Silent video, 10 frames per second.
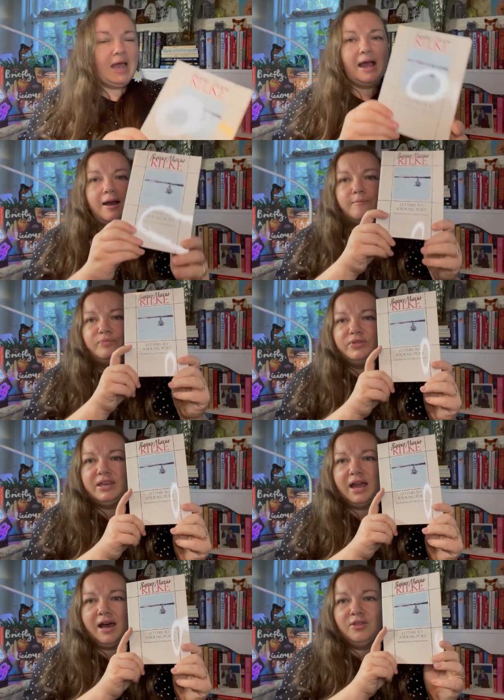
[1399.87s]
Um,
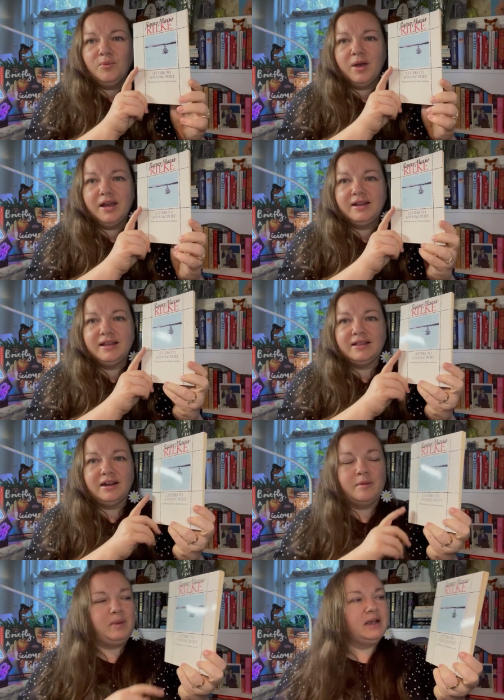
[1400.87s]
the other one that
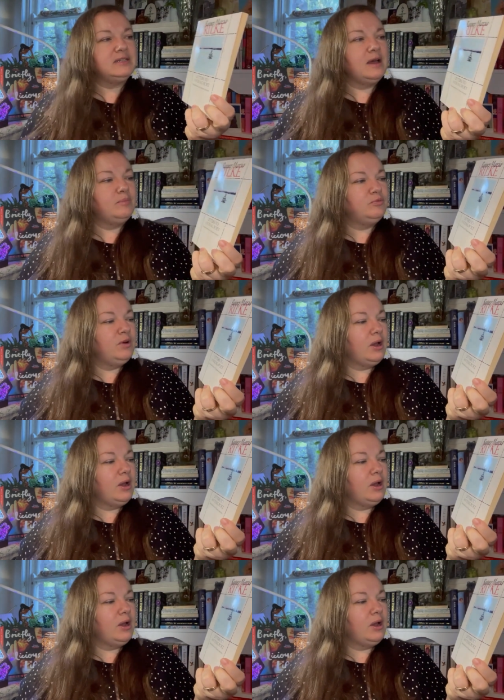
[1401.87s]
I picked up,